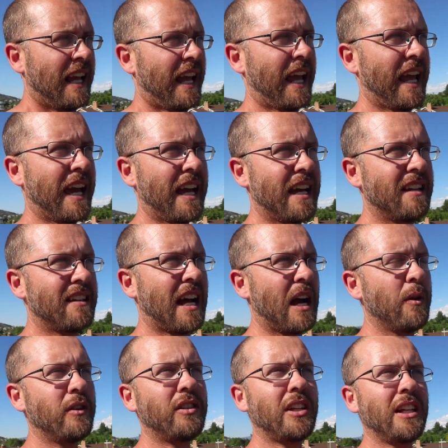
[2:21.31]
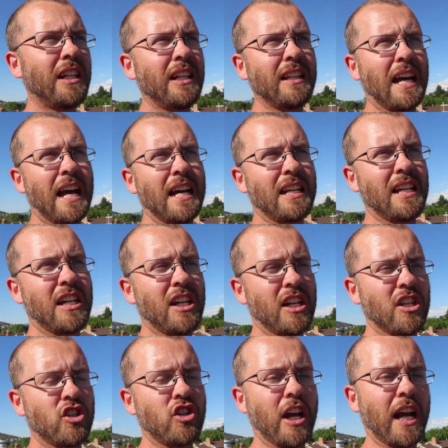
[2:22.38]
And I was heating that
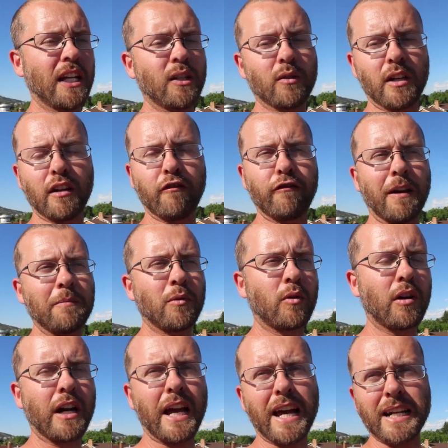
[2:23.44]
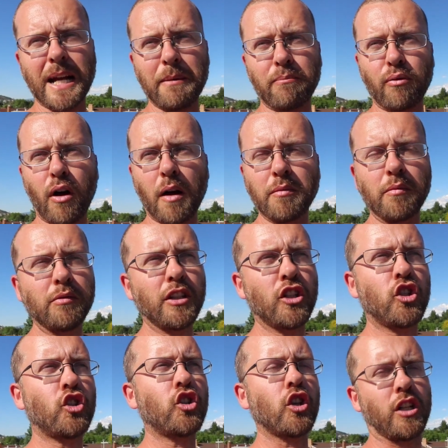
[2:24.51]
in January and February, and I probably
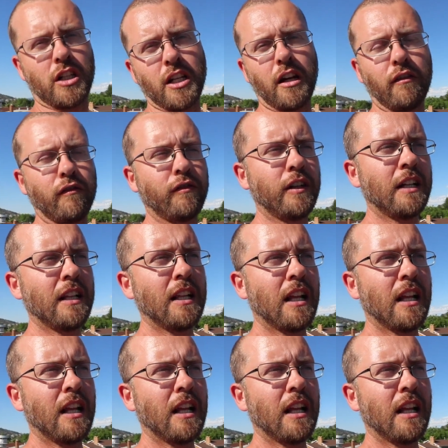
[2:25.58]
shouldn't have.